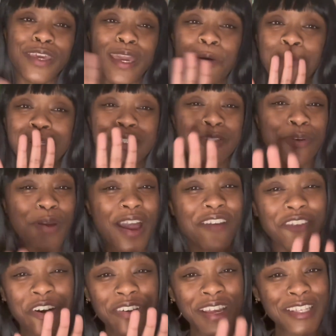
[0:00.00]
and we just gonna have
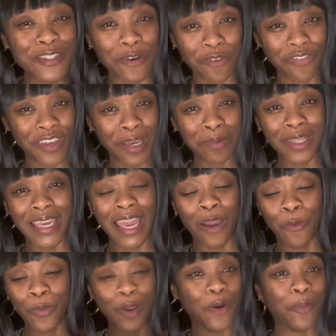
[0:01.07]
our nice little family, and
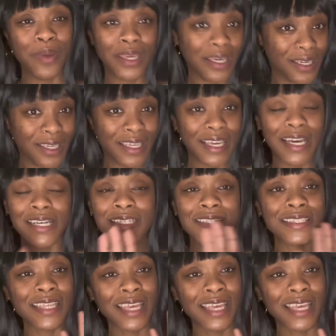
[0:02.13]
we gonna be good. Cause